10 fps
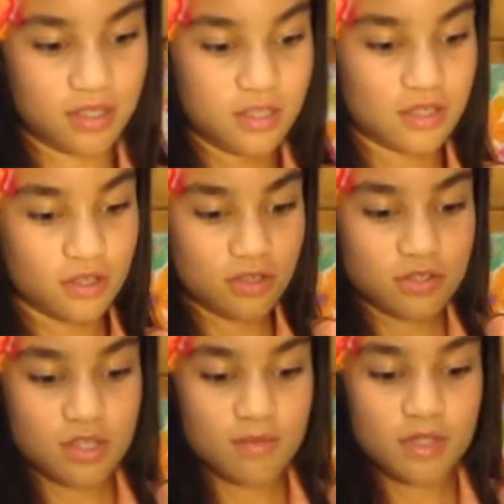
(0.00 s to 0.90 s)
here,
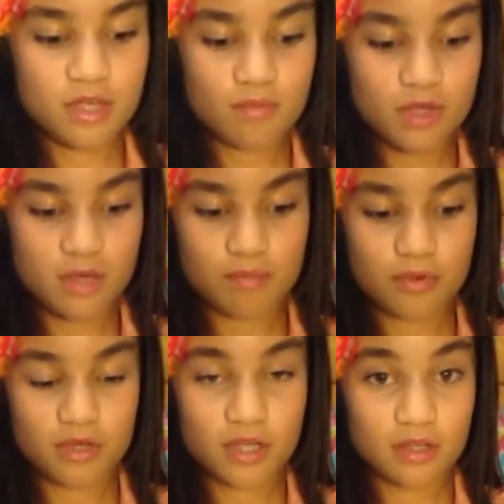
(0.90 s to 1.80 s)
some of them we can
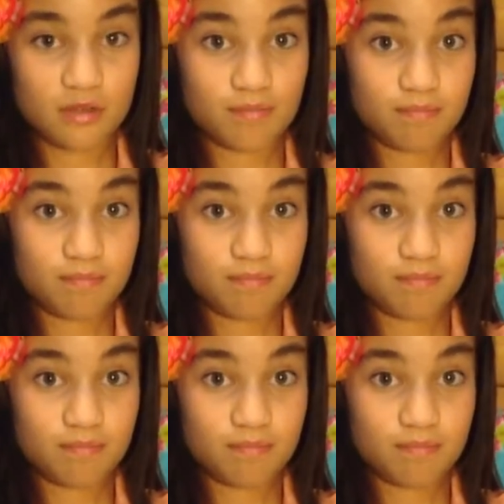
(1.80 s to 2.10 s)
put in